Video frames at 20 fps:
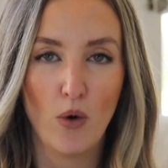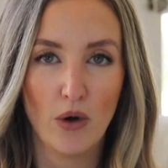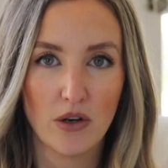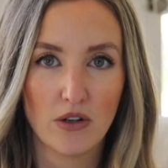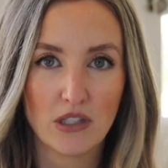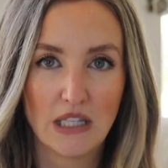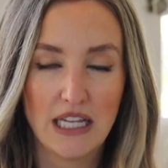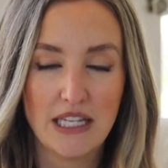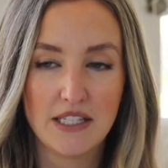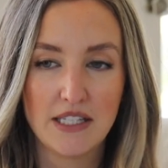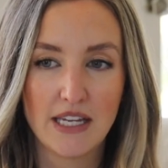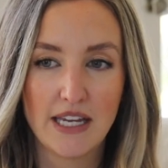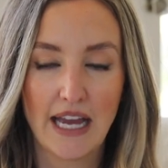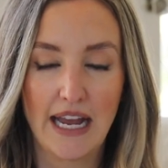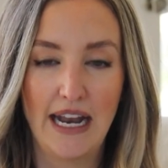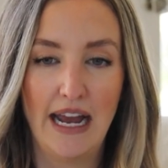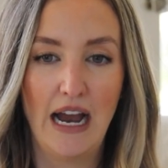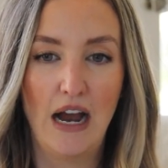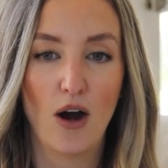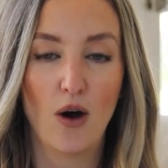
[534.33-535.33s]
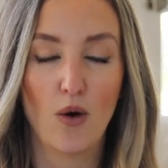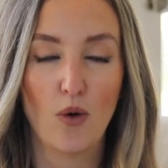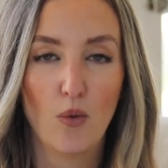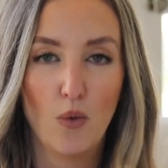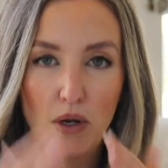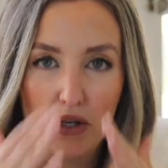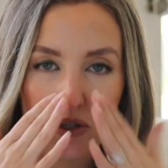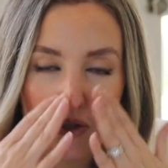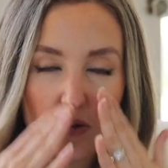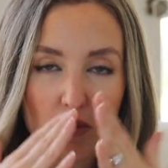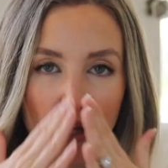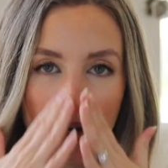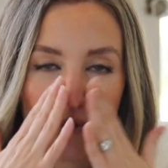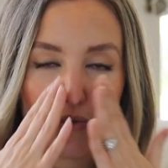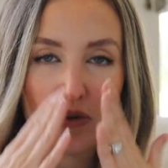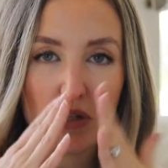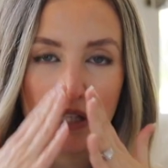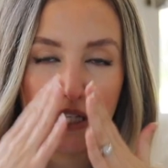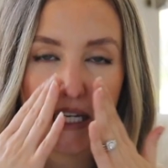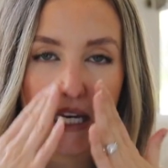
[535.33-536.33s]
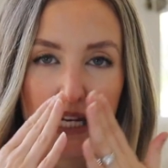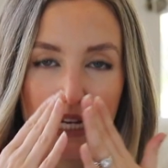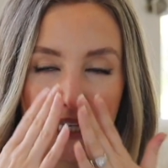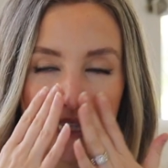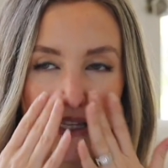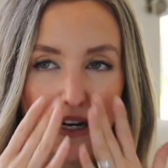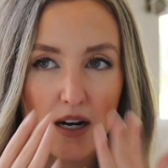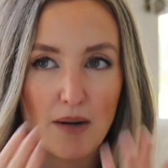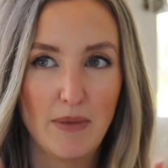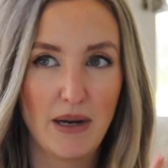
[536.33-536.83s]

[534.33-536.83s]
oil cleansing and how when you like really get in there,